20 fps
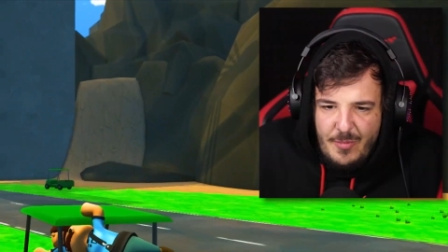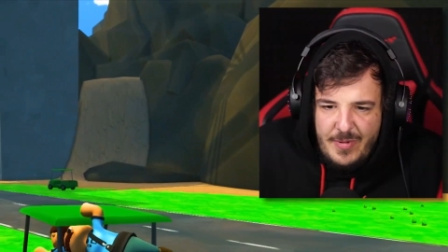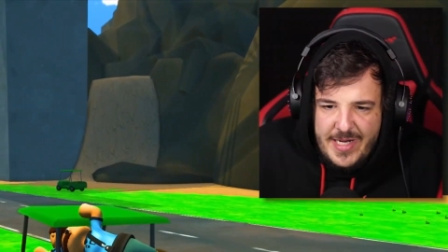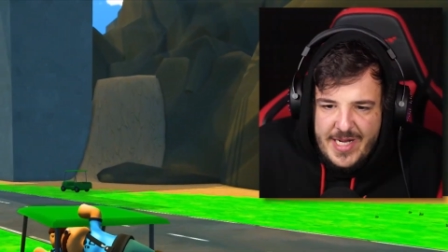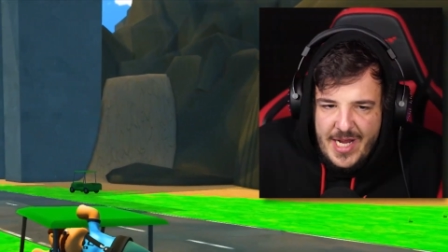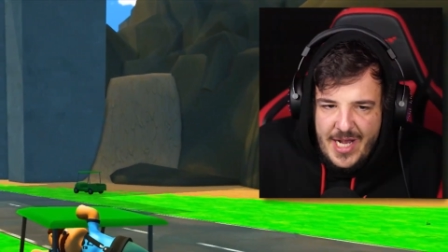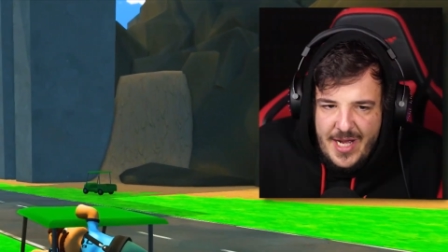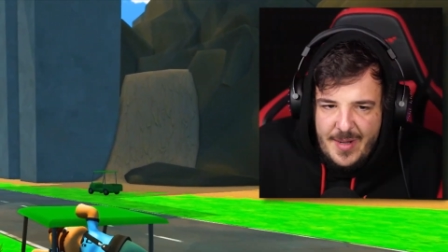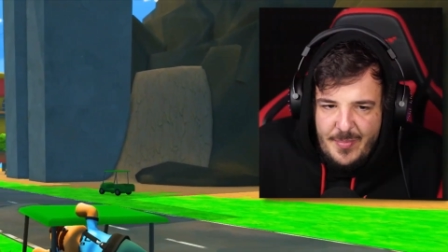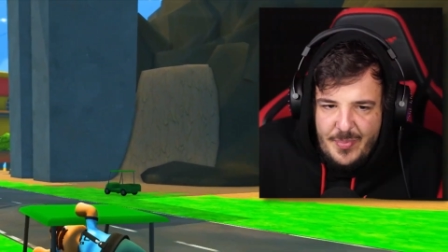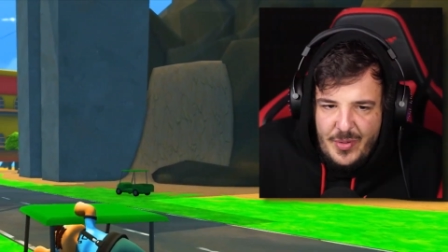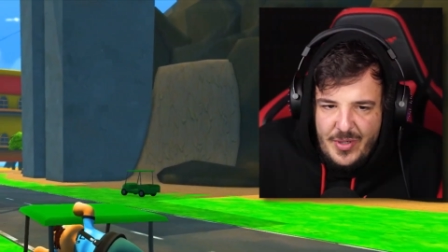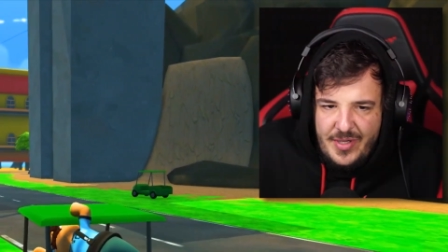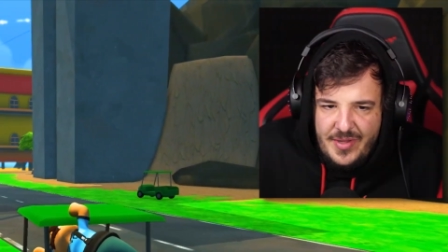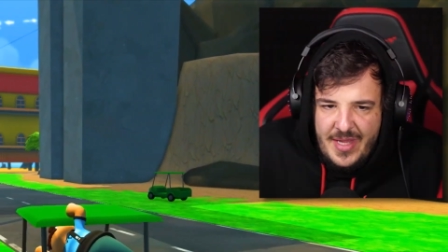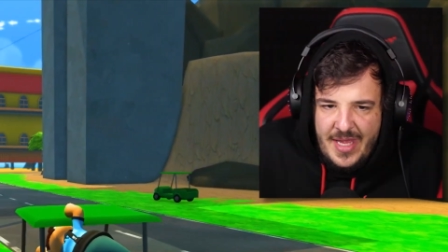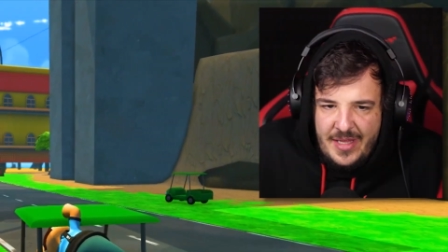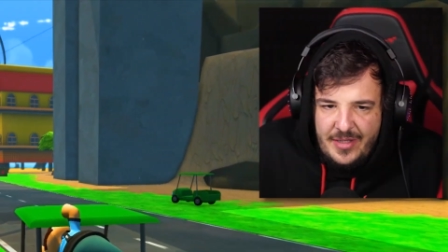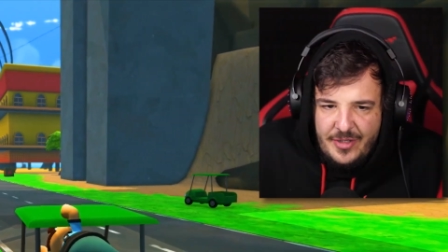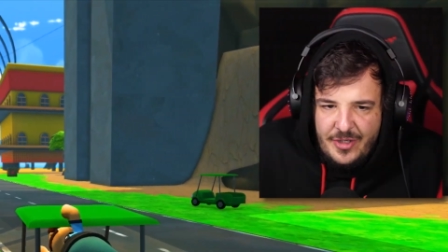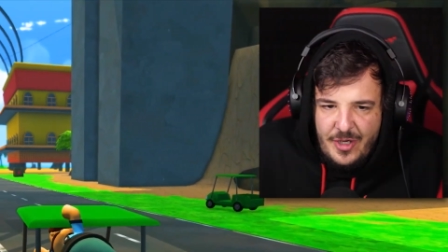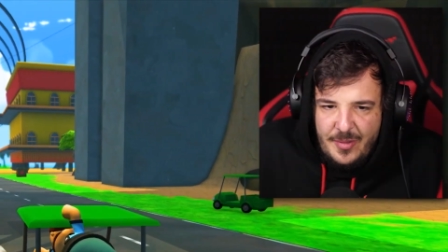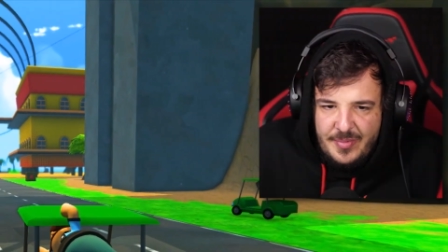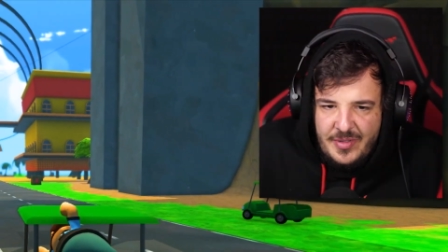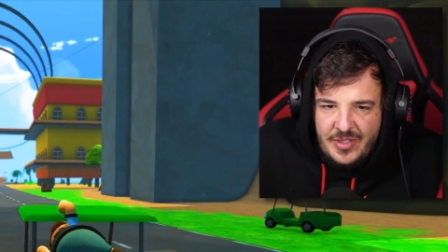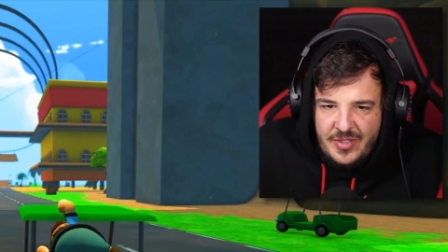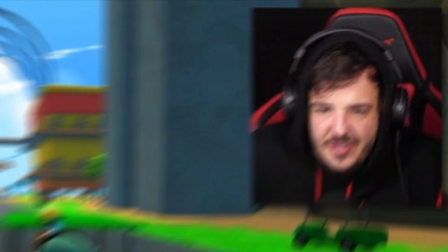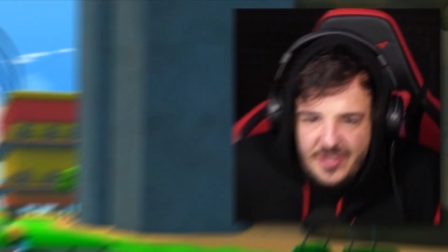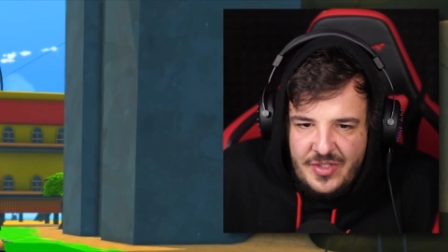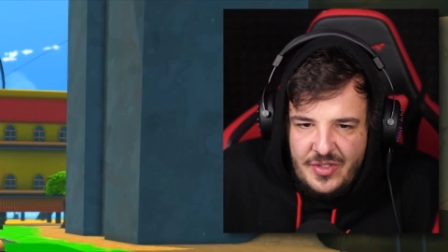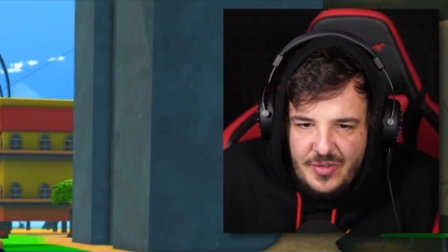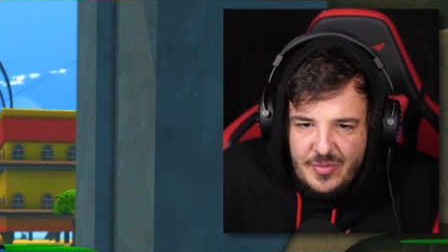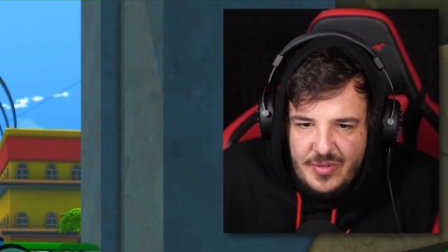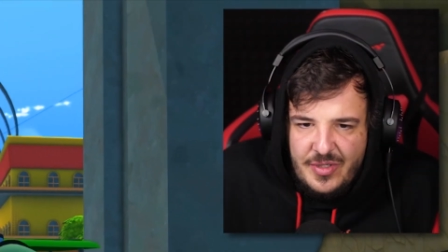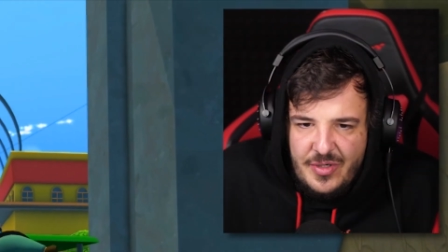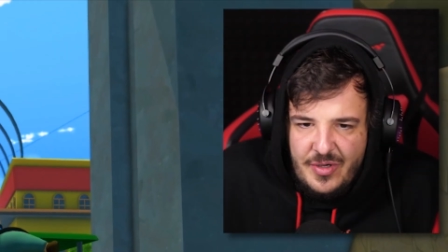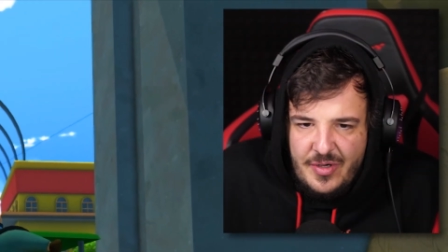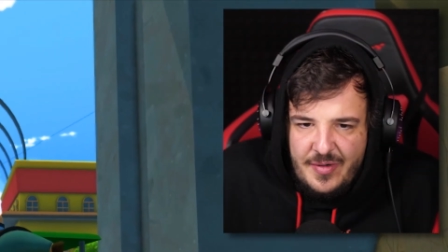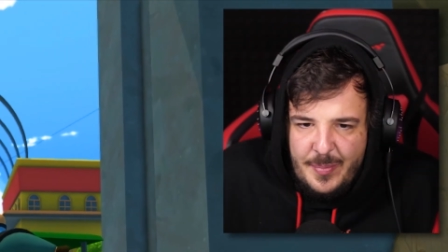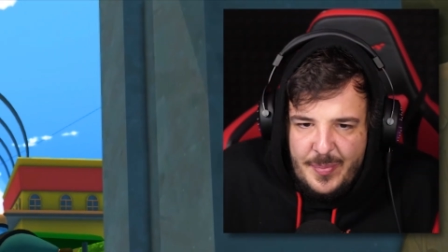we can't put it in the helicopter because you are
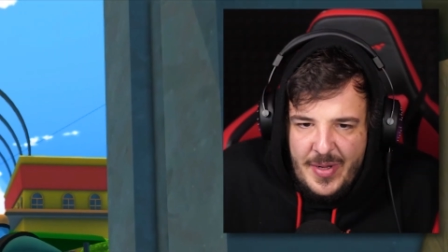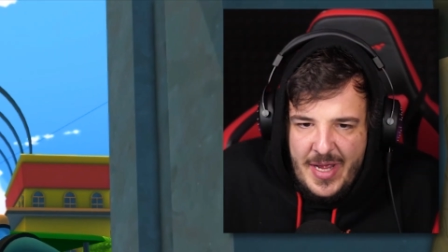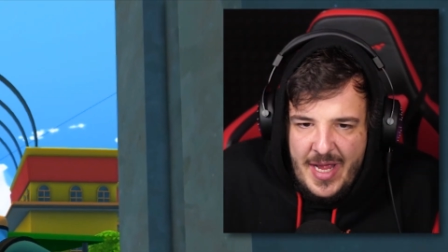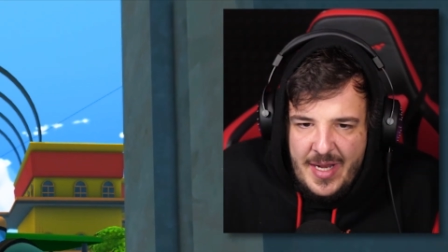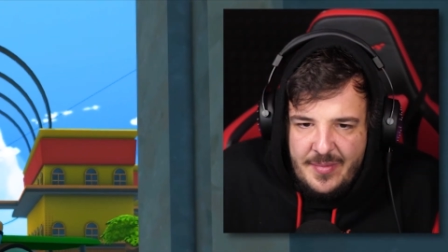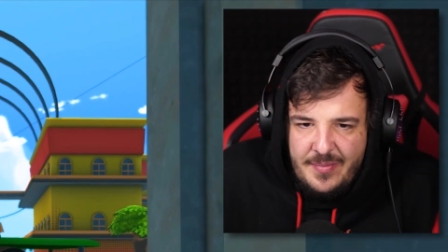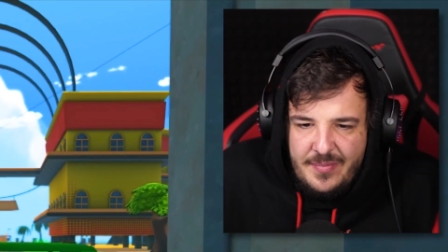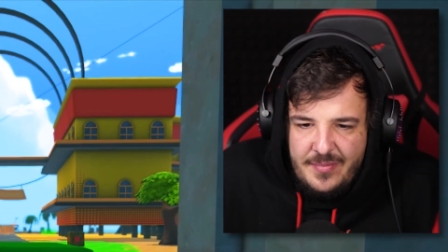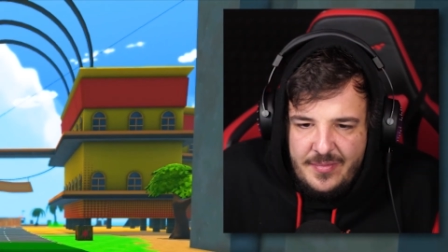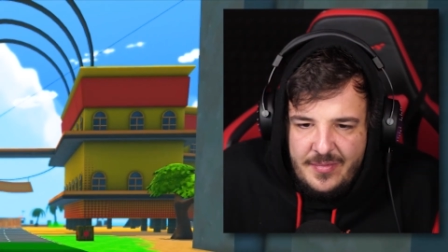not a bad.